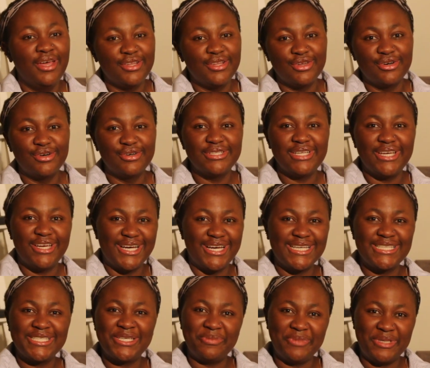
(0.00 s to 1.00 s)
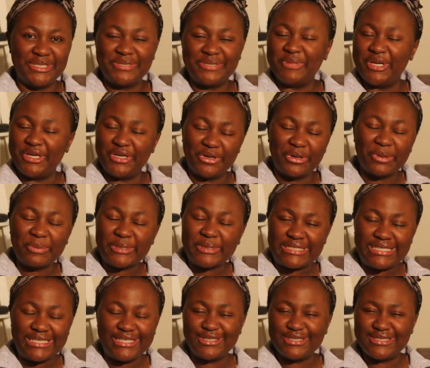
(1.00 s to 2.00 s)
not only asking me to make a cup of
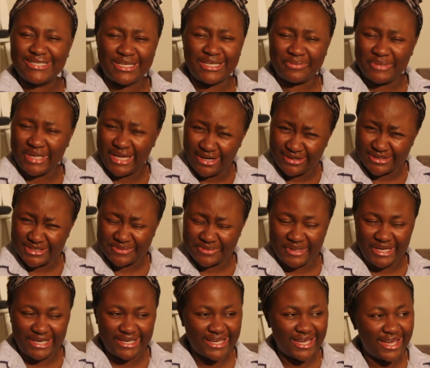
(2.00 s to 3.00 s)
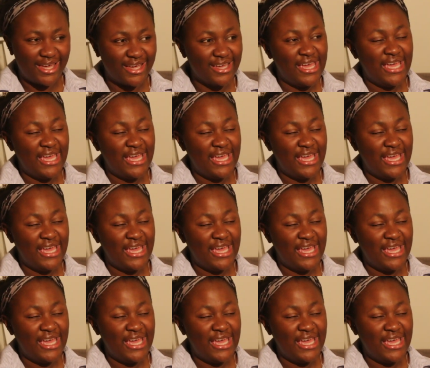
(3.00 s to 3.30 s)
tea, you're telling me how to make it.